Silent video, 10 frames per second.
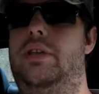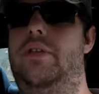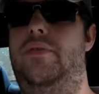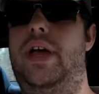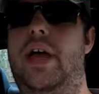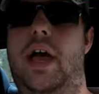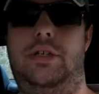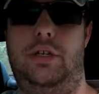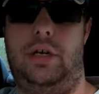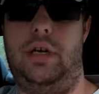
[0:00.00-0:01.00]
The Vet, I
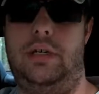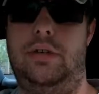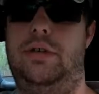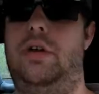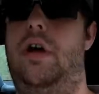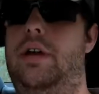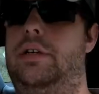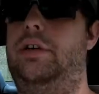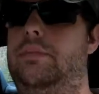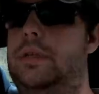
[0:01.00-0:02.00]
took it on a
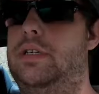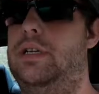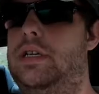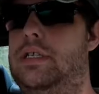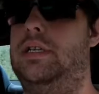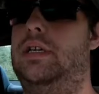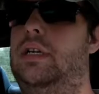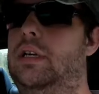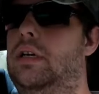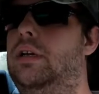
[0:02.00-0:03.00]
trip to
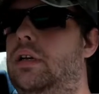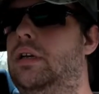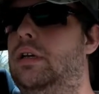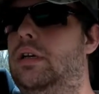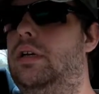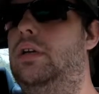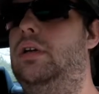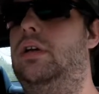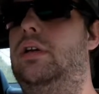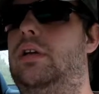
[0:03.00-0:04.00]
Tennessee
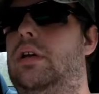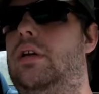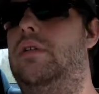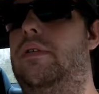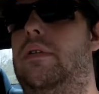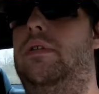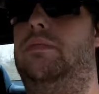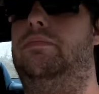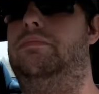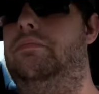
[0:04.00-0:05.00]
here,
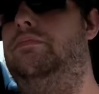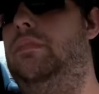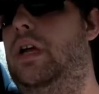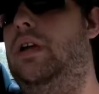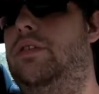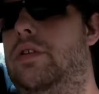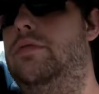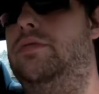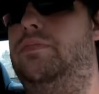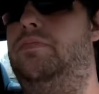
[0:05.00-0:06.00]
I don't
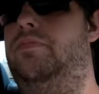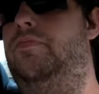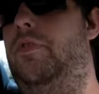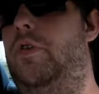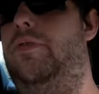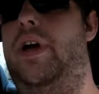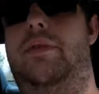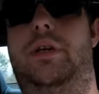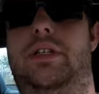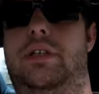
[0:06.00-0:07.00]
know, 4 or
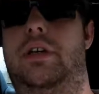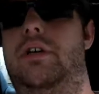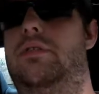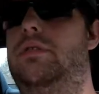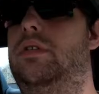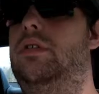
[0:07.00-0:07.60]
5 months ago.